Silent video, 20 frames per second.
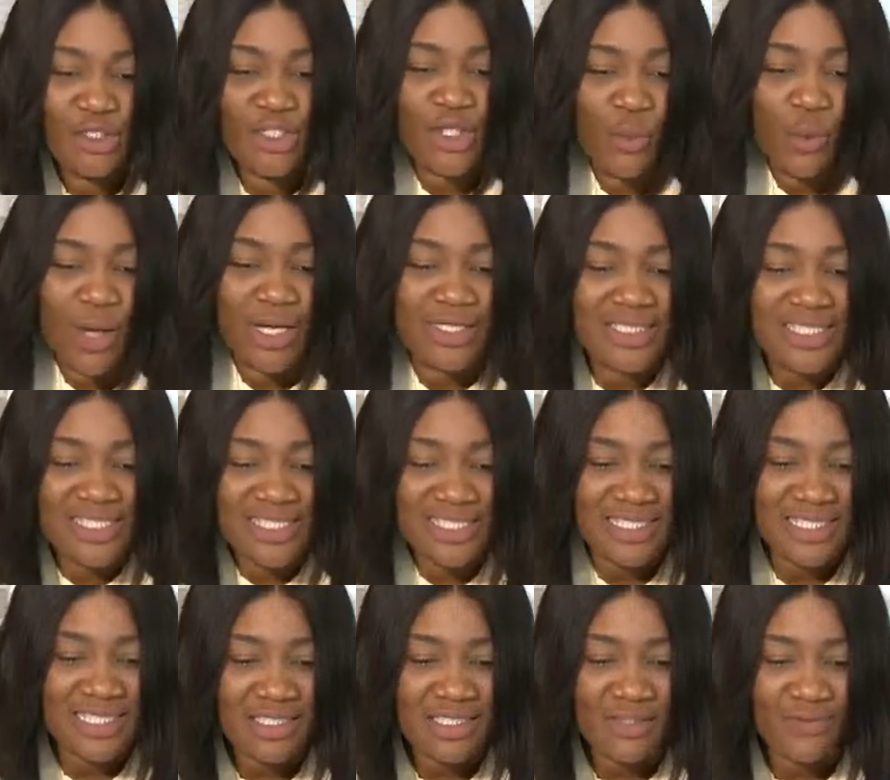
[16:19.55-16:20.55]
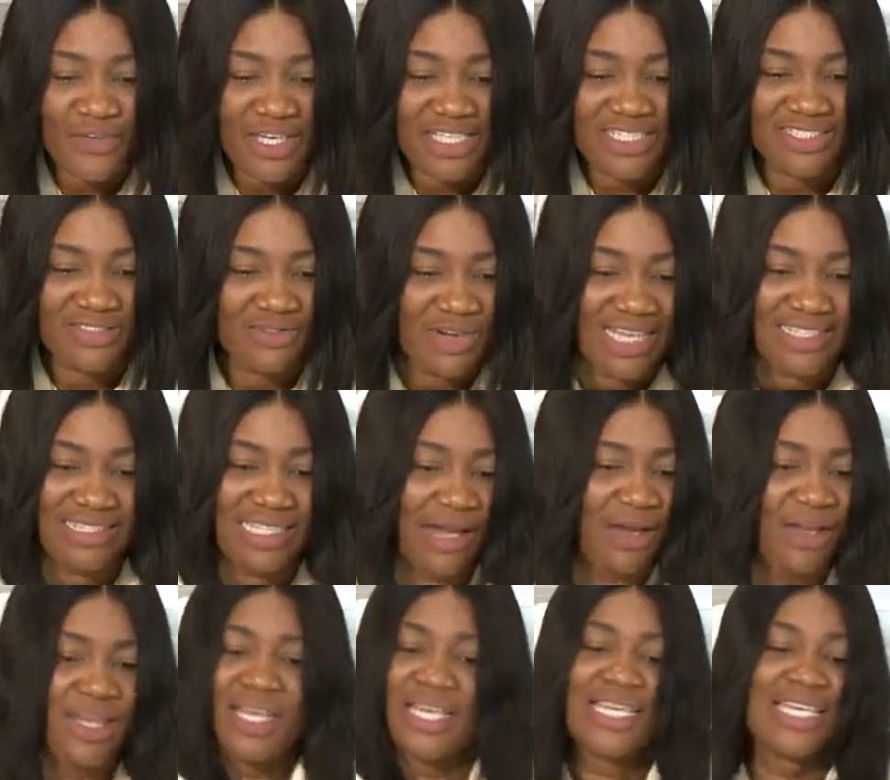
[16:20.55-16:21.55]
So what is his fate right
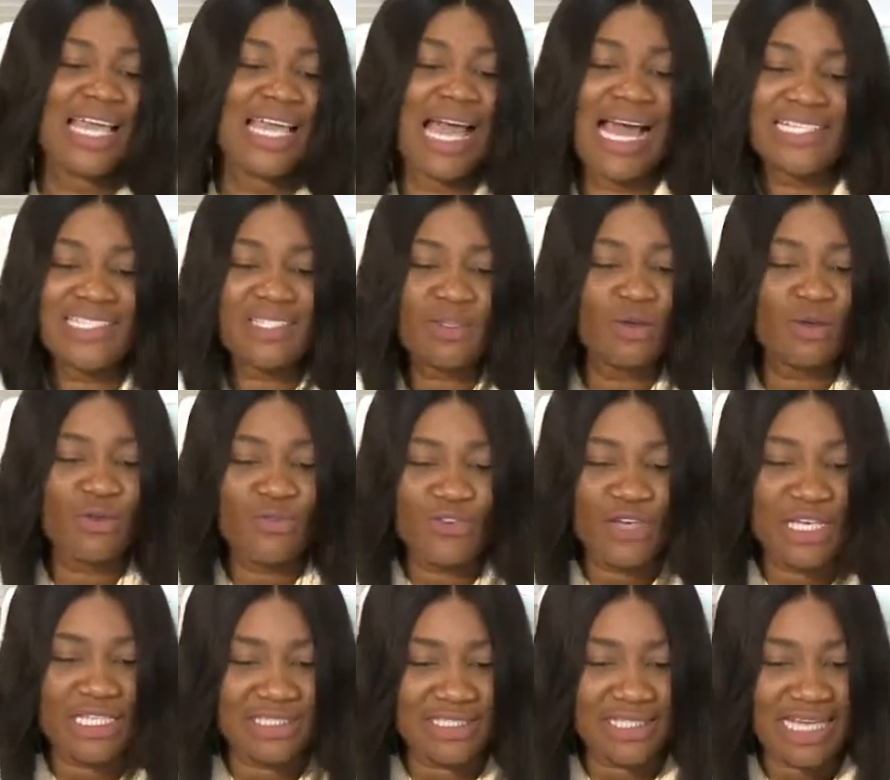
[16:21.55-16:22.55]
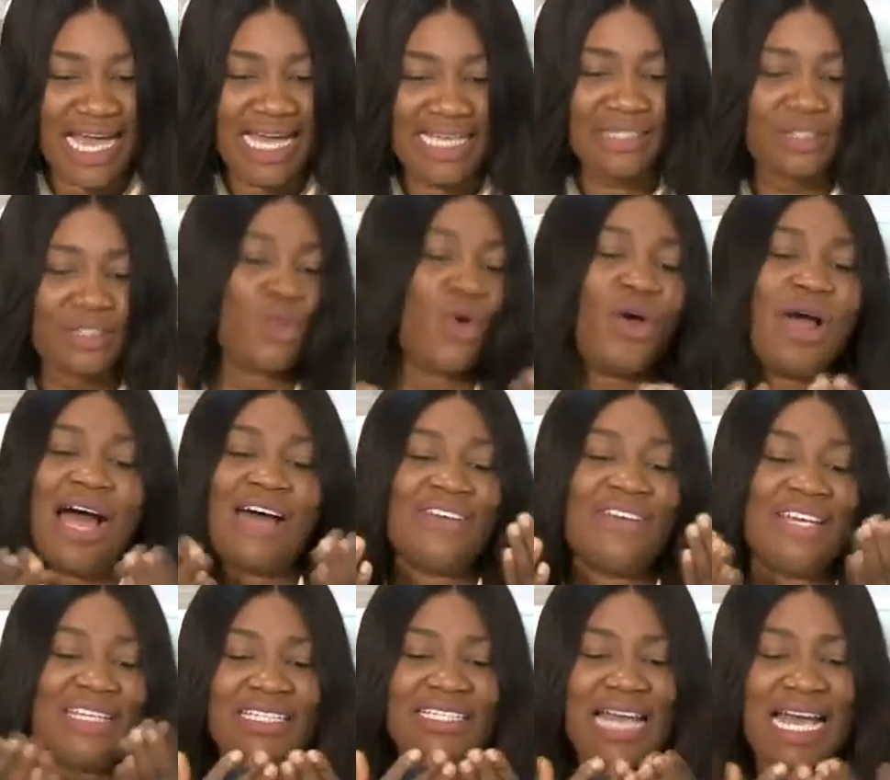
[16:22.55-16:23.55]
now? He has good faith. I
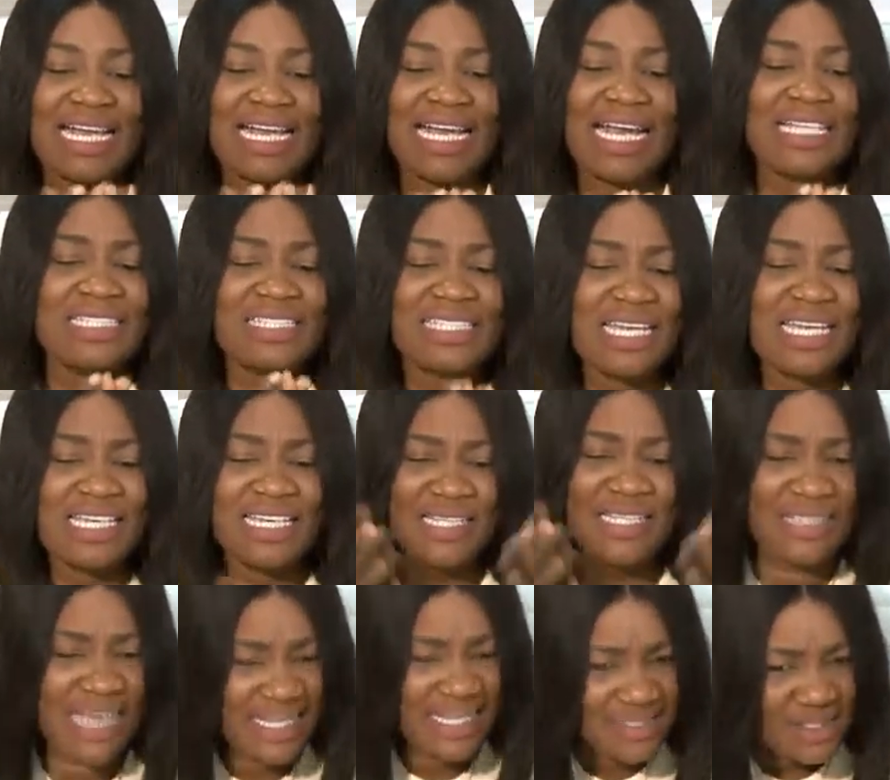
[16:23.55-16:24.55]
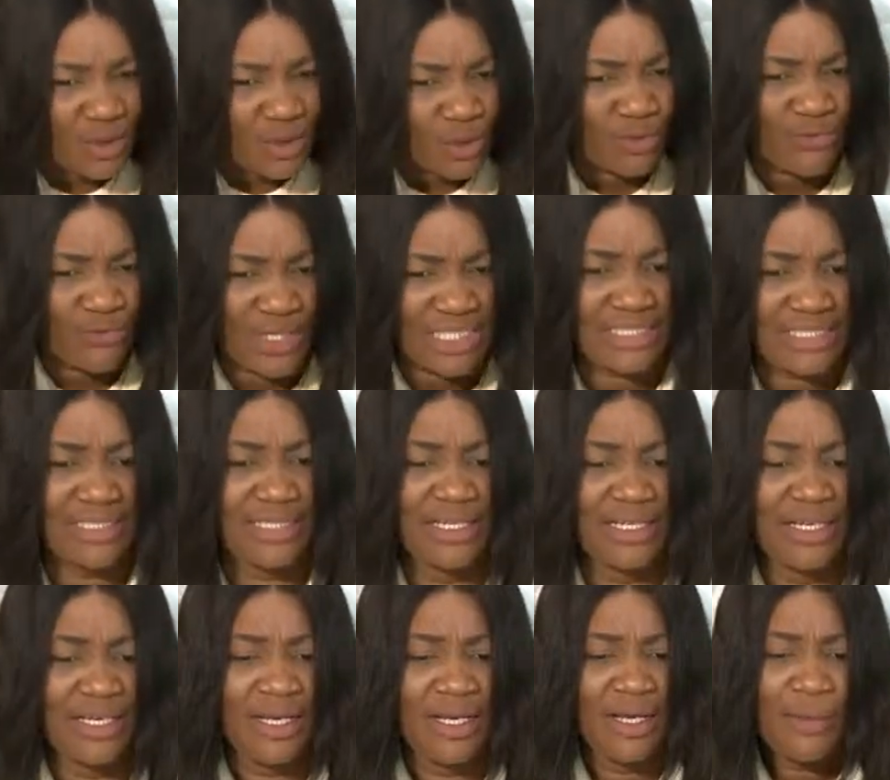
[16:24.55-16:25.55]
can't say he has good faith,
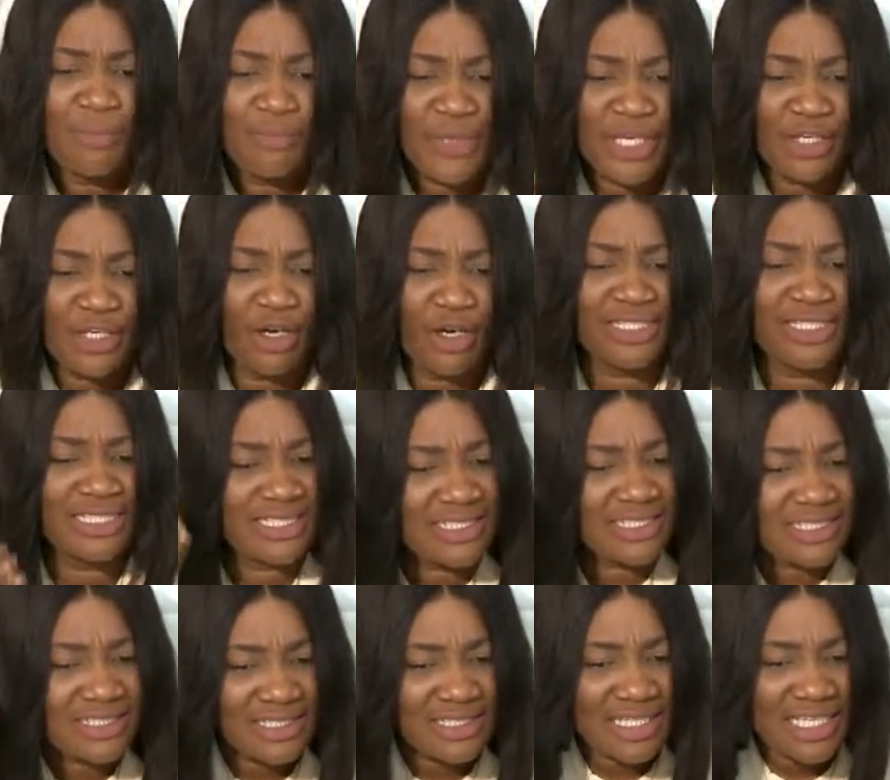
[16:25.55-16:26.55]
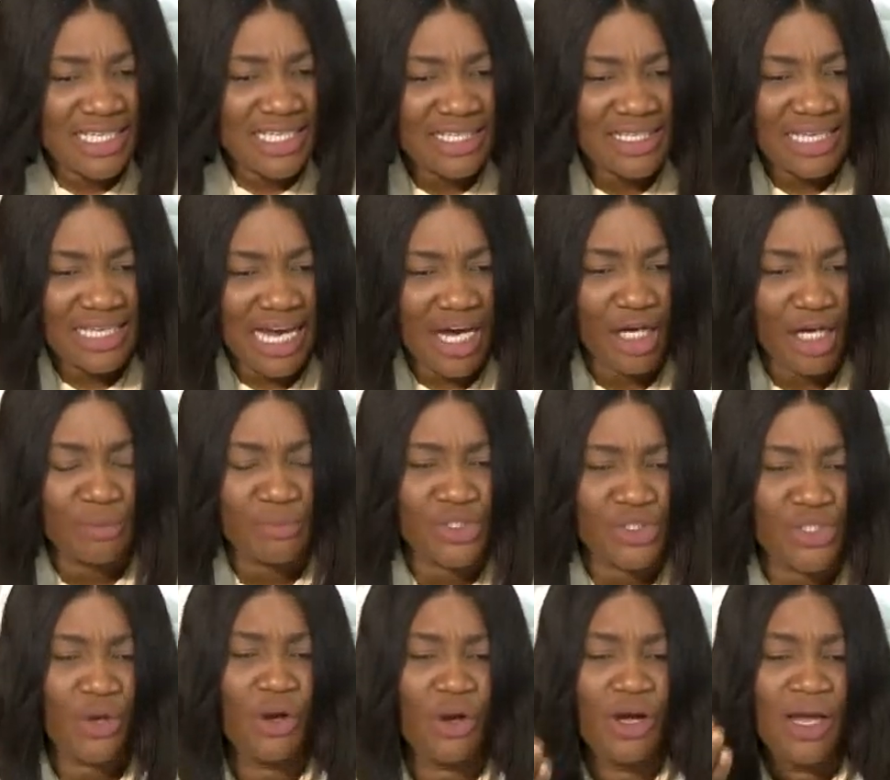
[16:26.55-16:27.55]
because
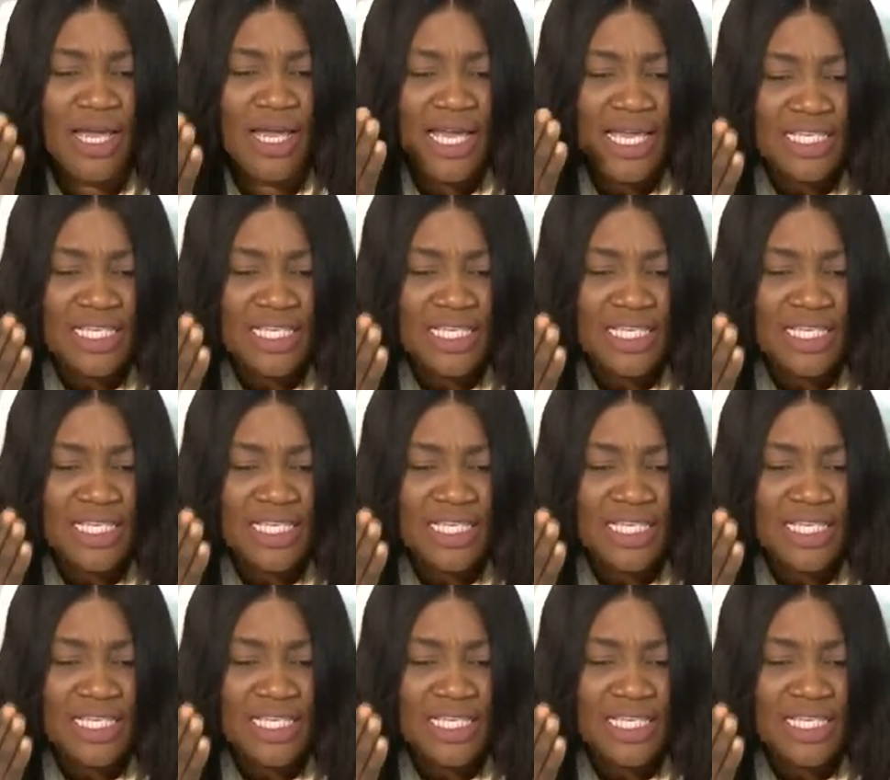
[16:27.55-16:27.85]
so